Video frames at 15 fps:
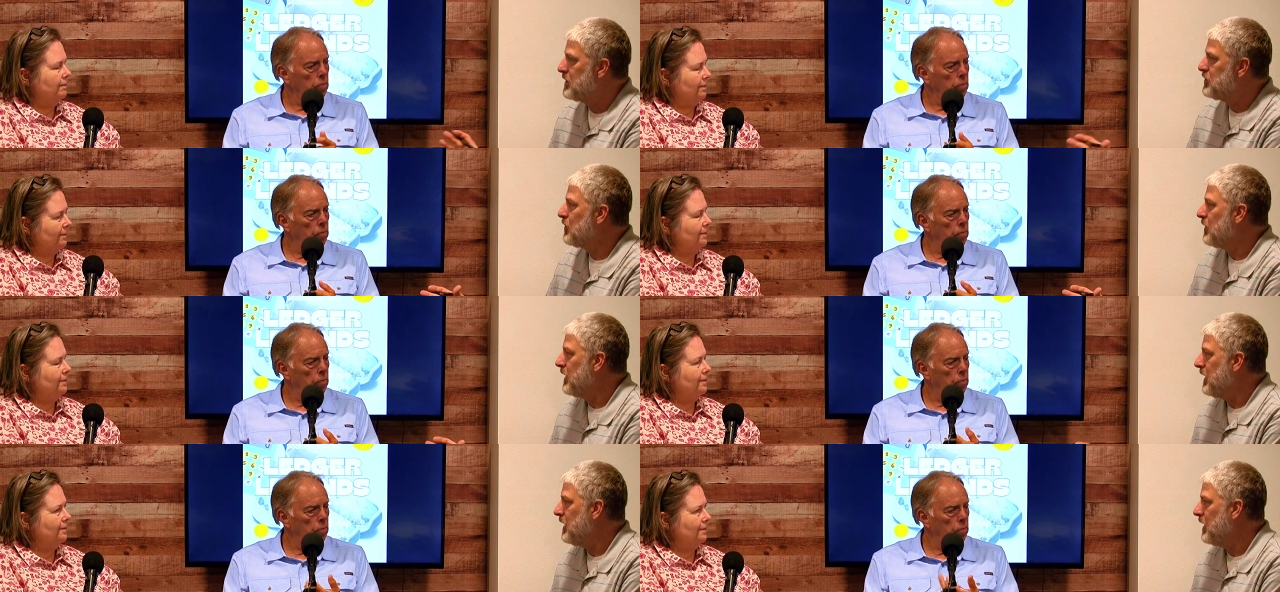
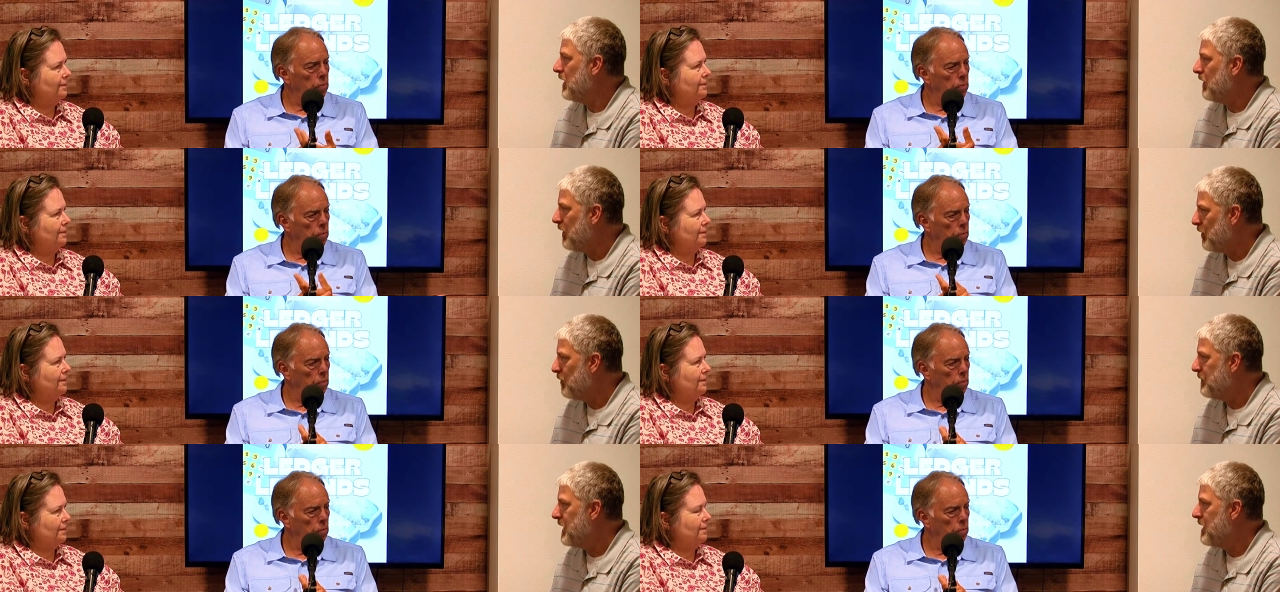Speaker 1: touched on it a
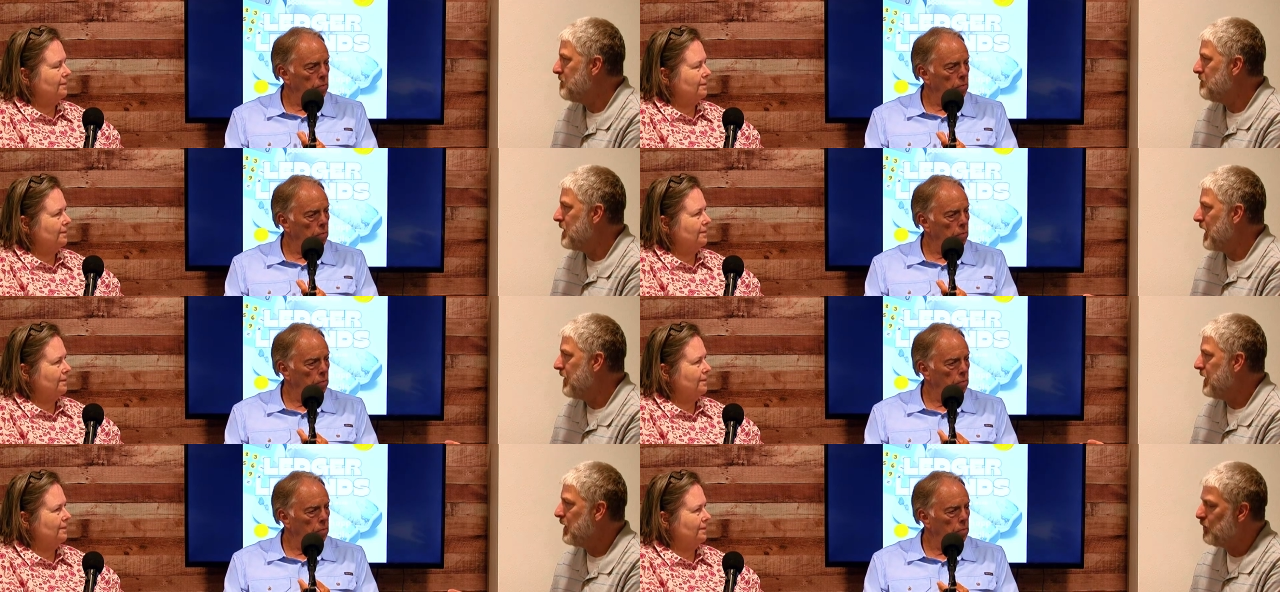little bit,
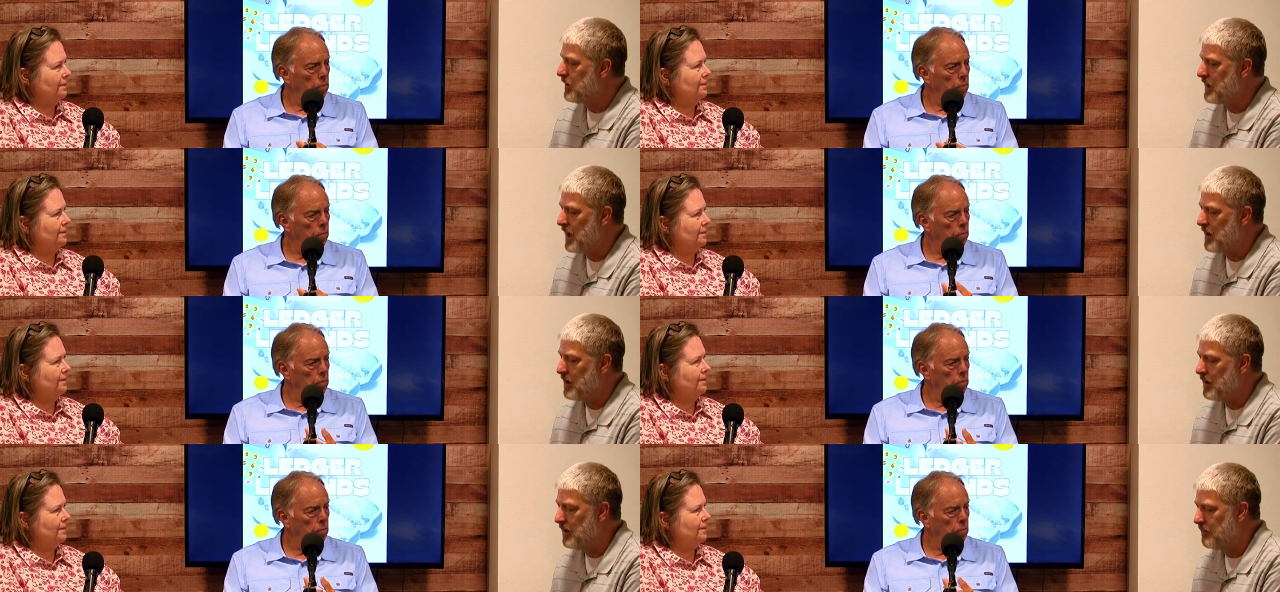but I think we
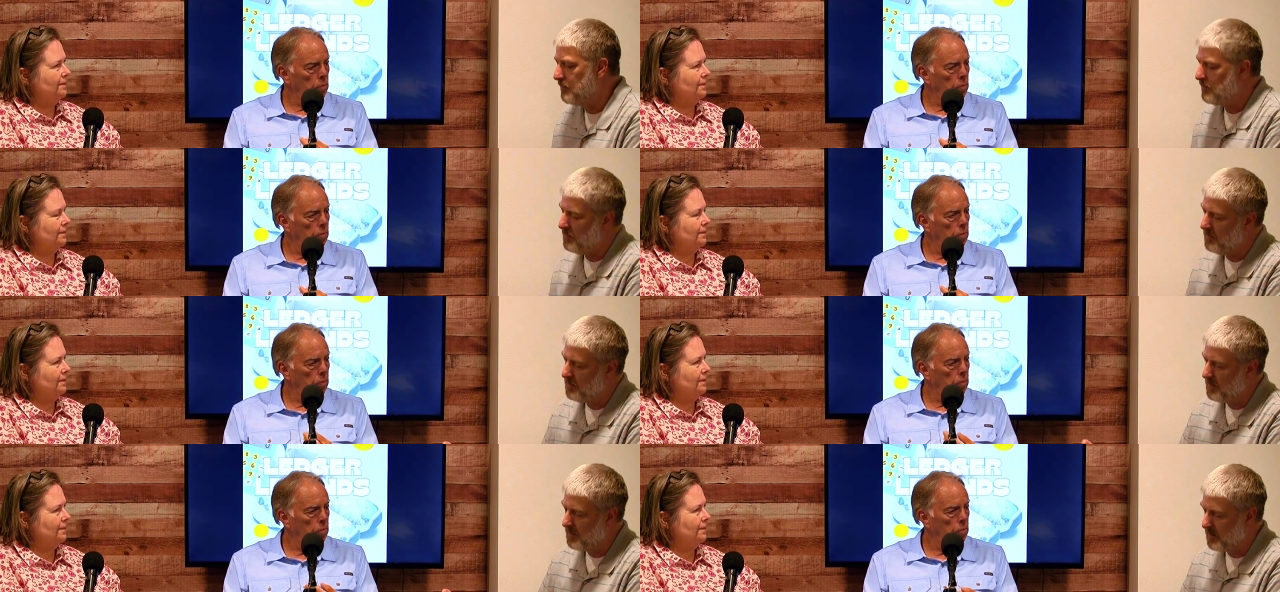kind
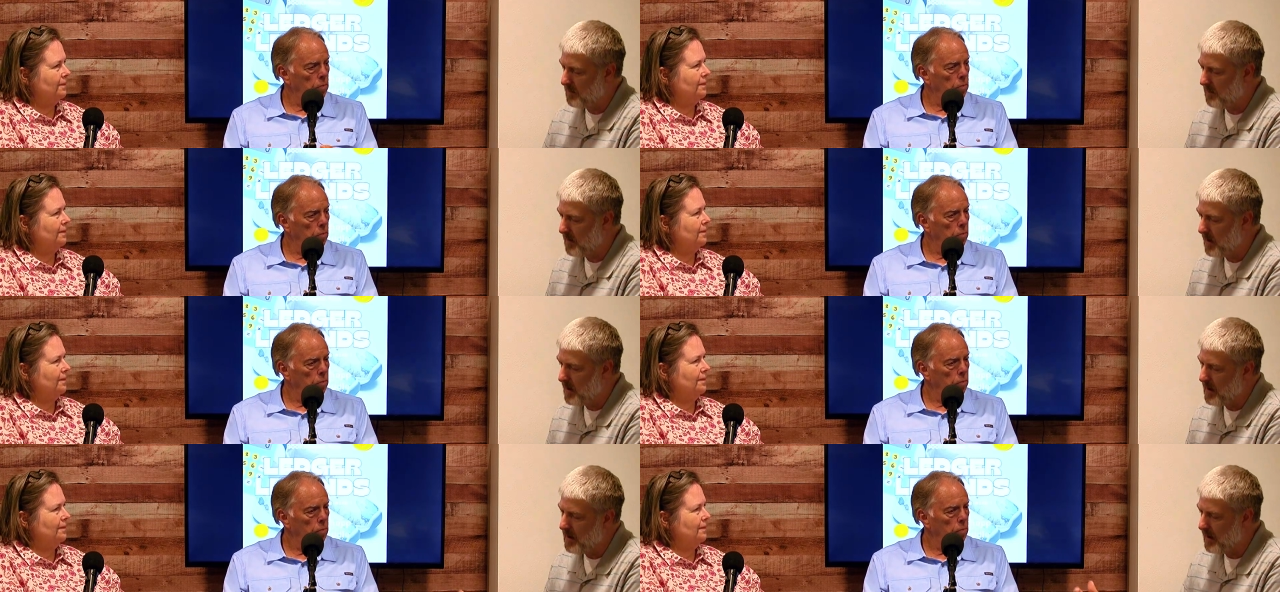
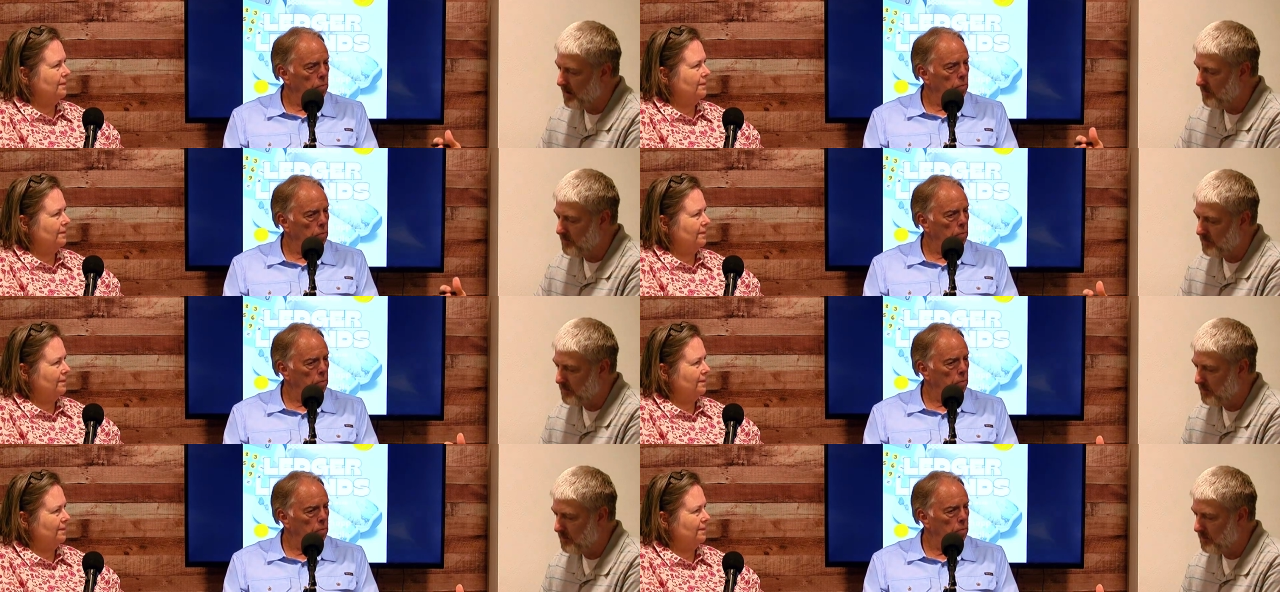of
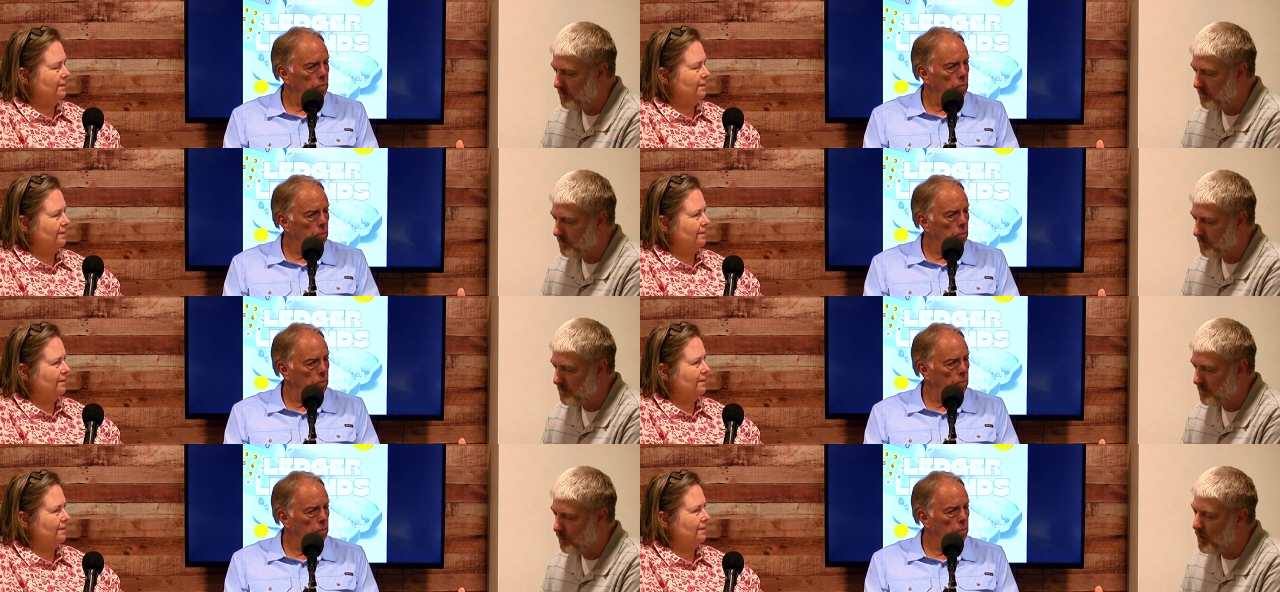
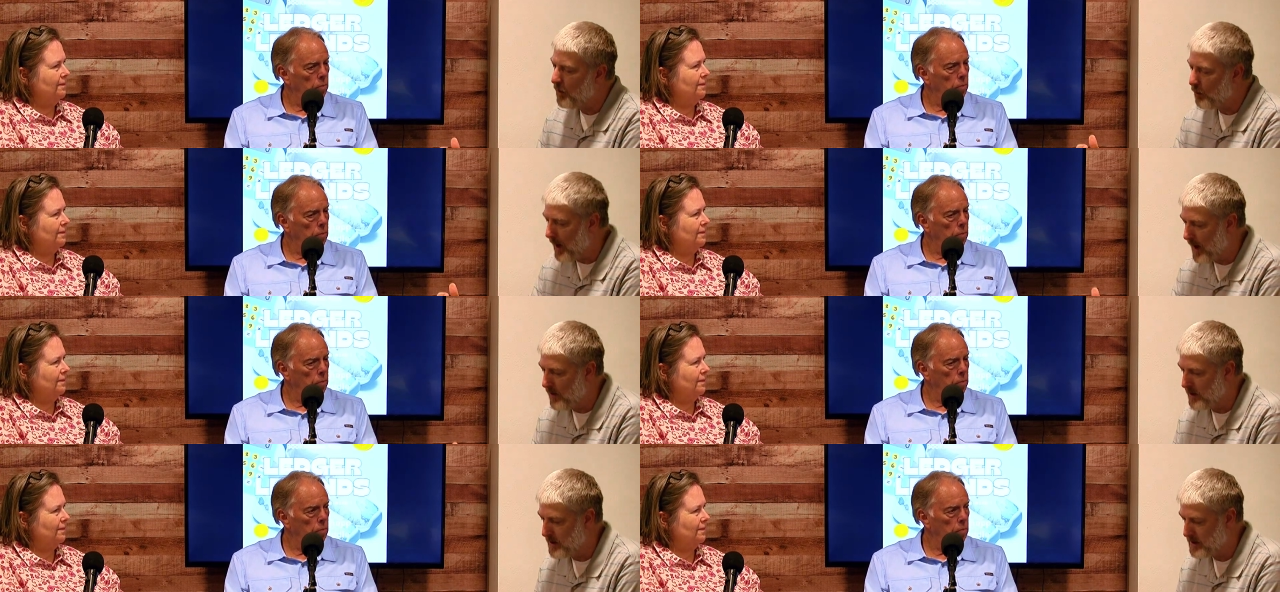went
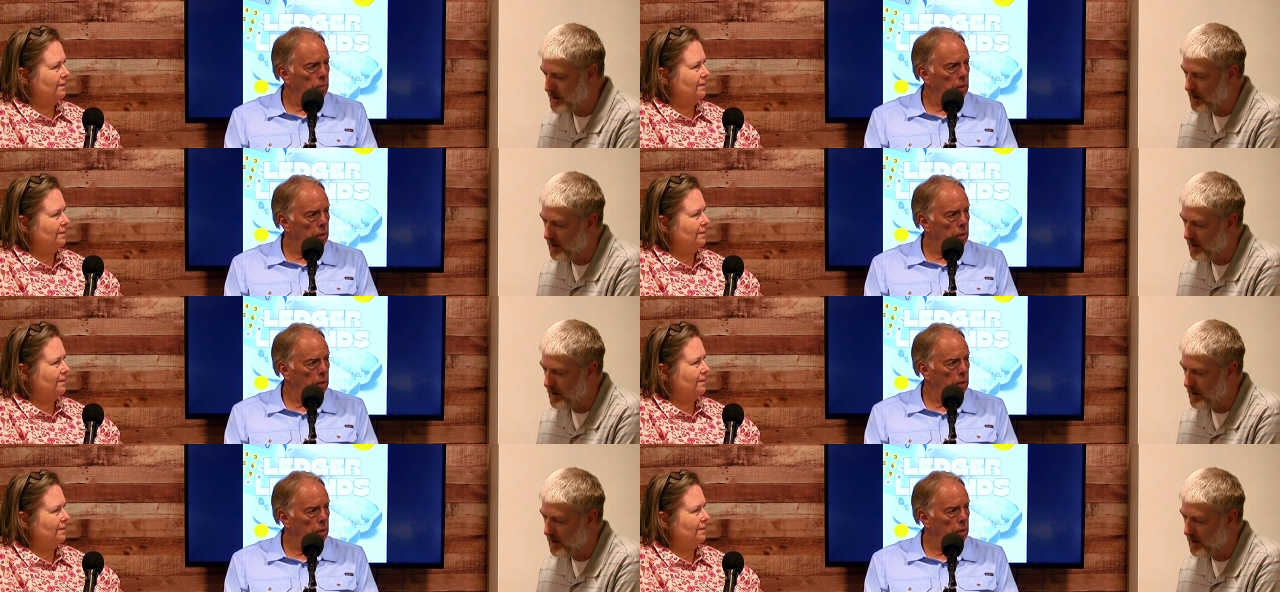around it